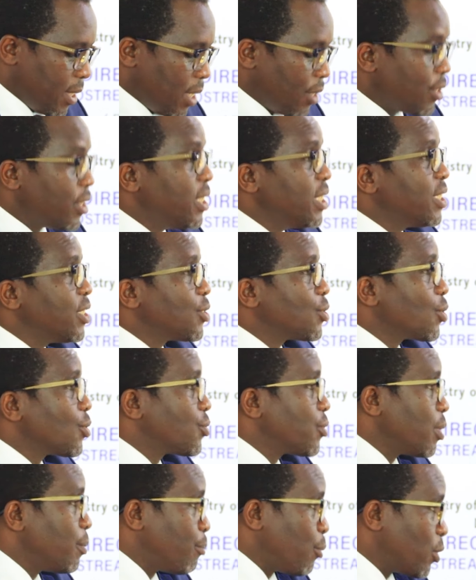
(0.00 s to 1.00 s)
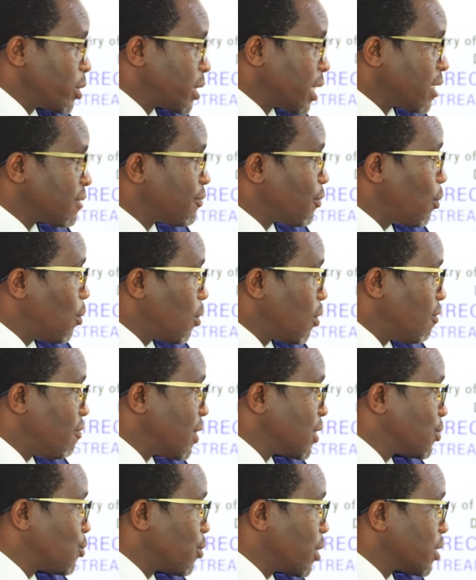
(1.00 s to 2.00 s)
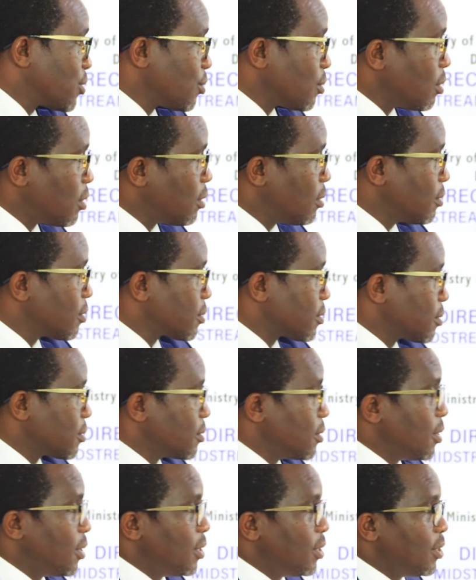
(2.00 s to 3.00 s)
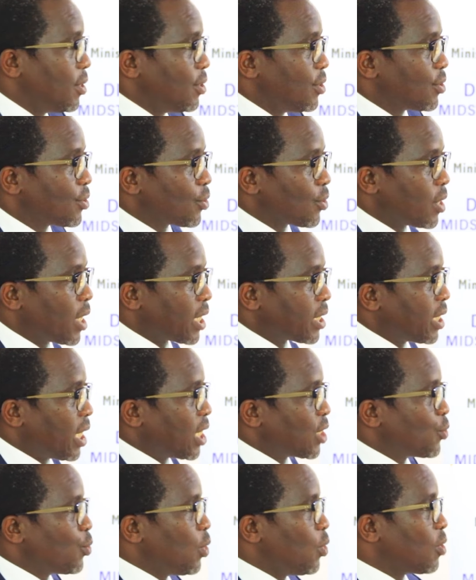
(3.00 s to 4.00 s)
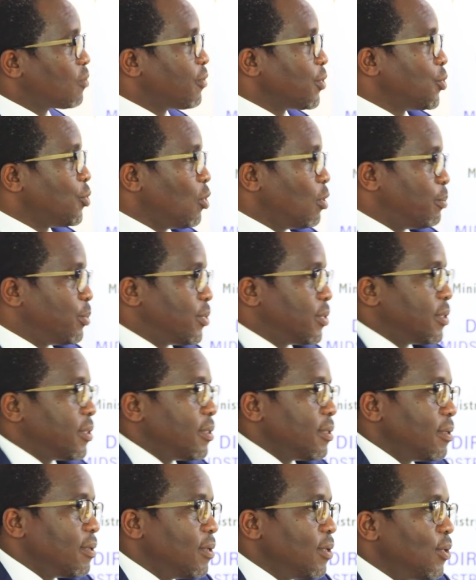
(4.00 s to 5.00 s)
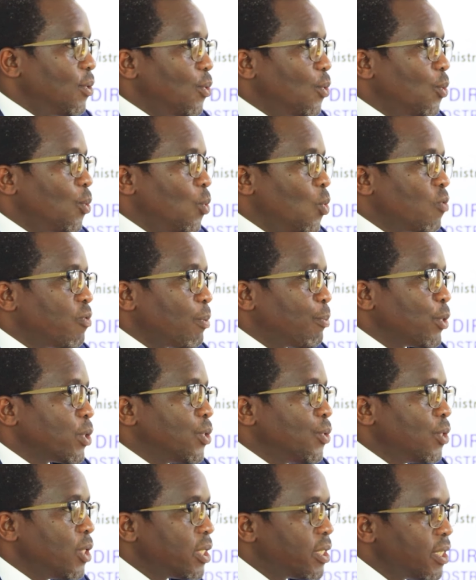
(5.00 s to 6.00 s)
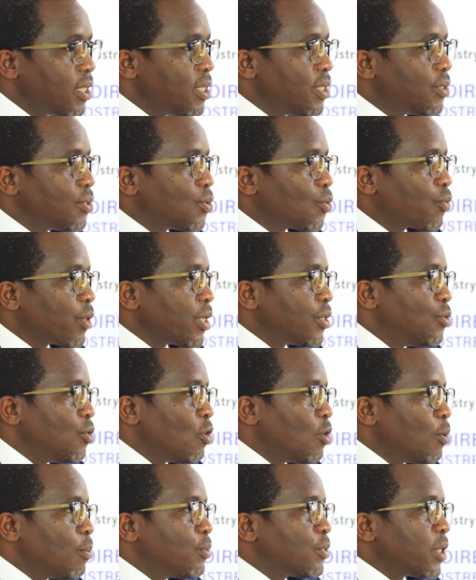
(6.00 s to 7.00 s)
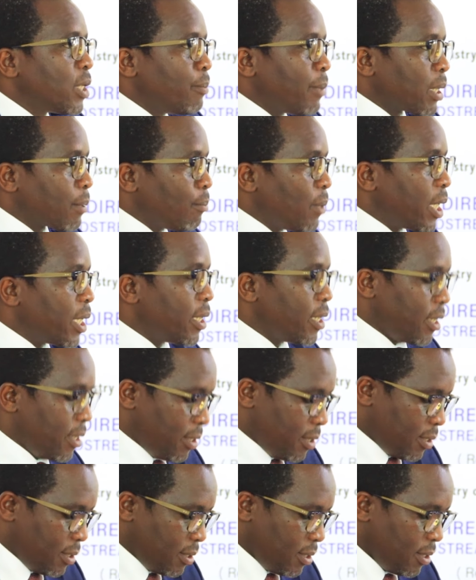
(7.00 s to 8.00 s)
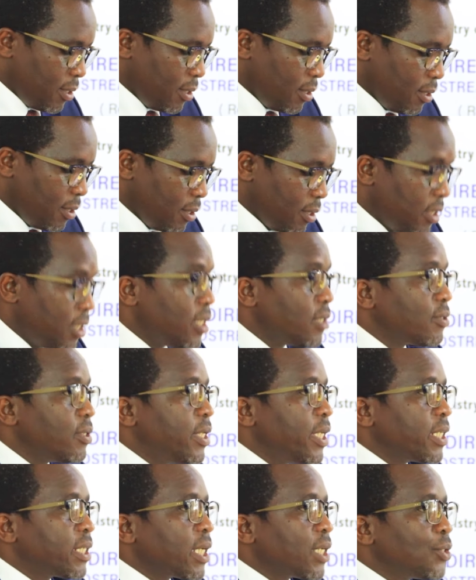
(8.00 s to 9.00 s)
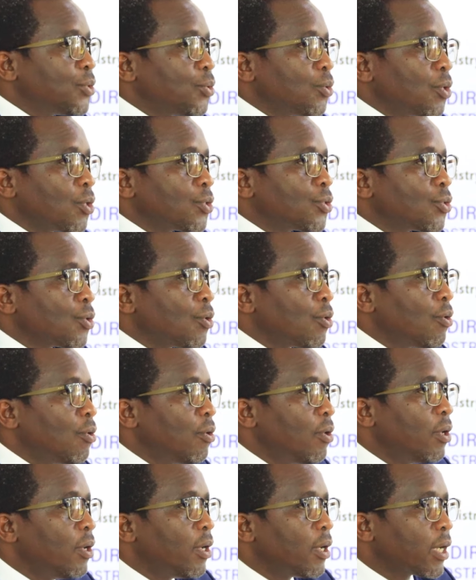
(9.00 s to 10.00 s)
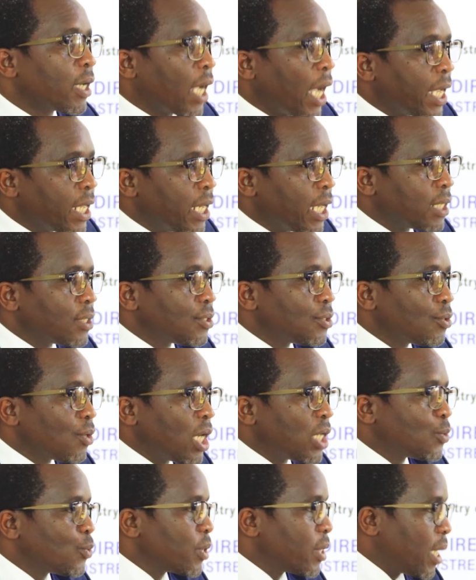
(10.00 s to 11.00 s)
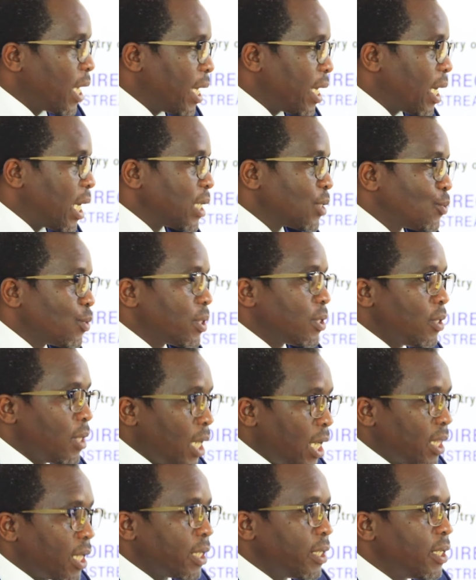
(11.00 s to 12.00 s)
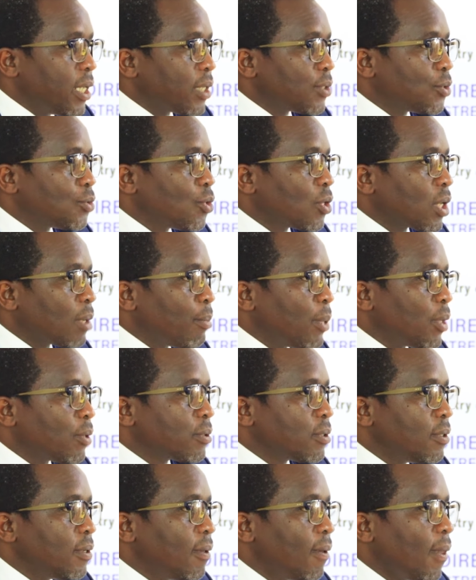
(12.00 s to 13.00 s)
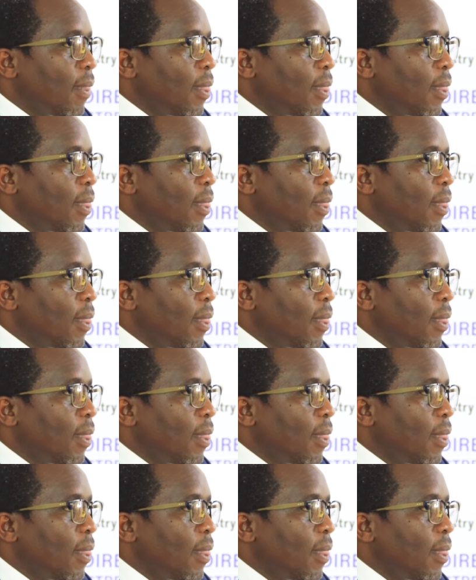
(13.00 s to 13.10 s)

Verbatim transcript: Now, this is also important for all of us to get to know so that as we look for jobs, we look for opportunities to create jobs and make money. This data should also guide us. So as we, guide, as we gather here to talk about